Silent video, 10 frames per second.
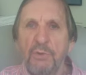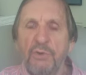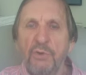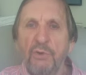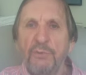
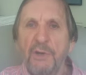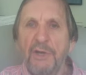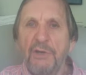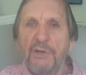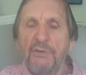We talked about
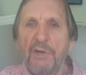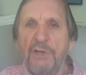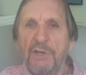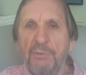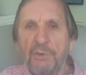
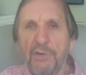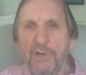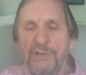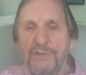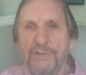integrated
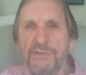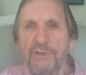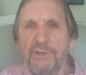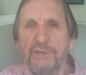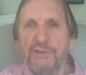communications
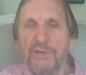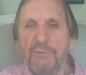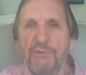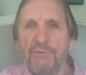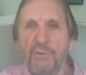in
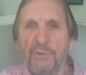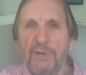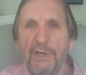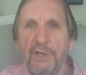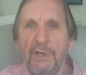Chapter
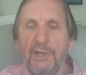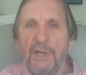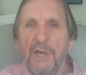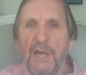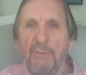14,
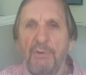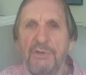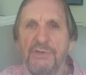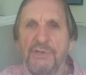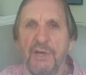and we
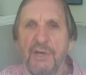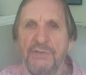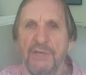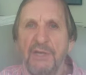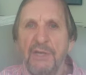
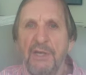discuss